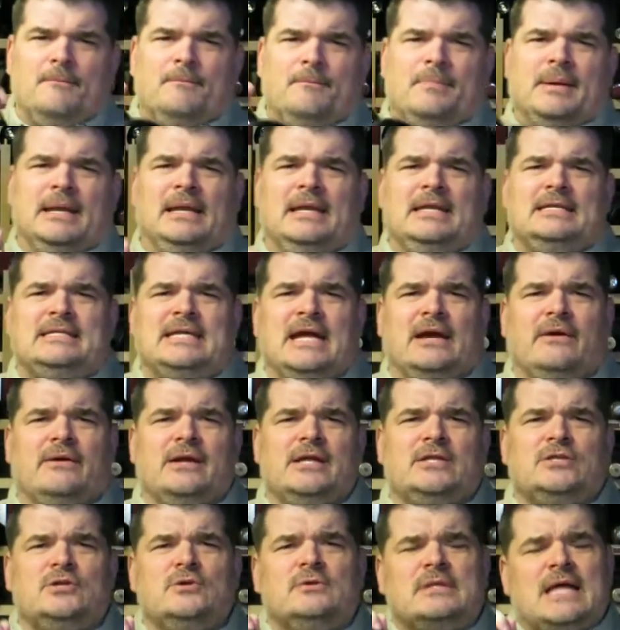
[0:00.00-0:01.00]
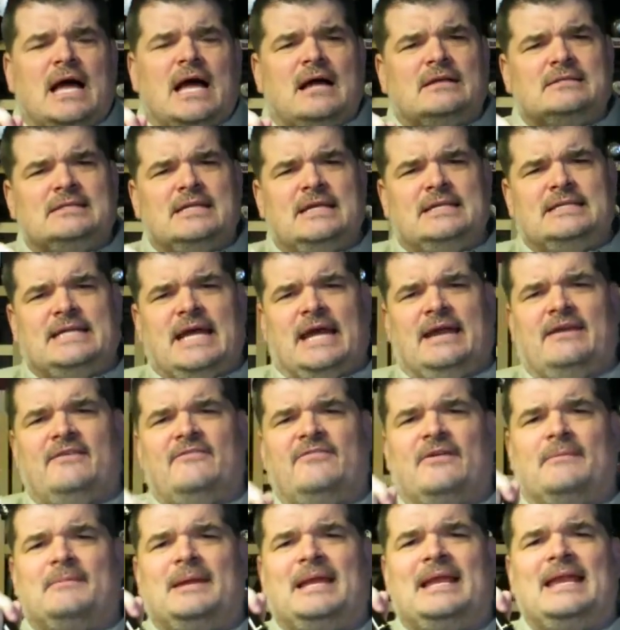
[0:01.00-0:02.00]
Pillitteri 2010
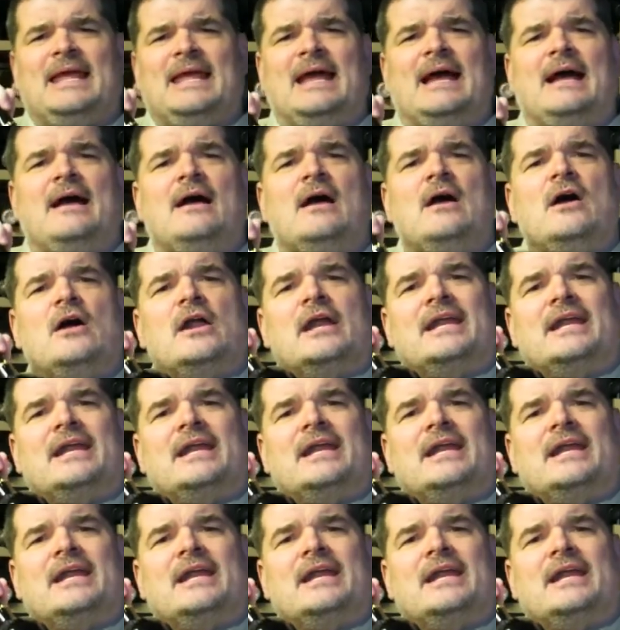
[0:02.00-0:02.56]
Famiglia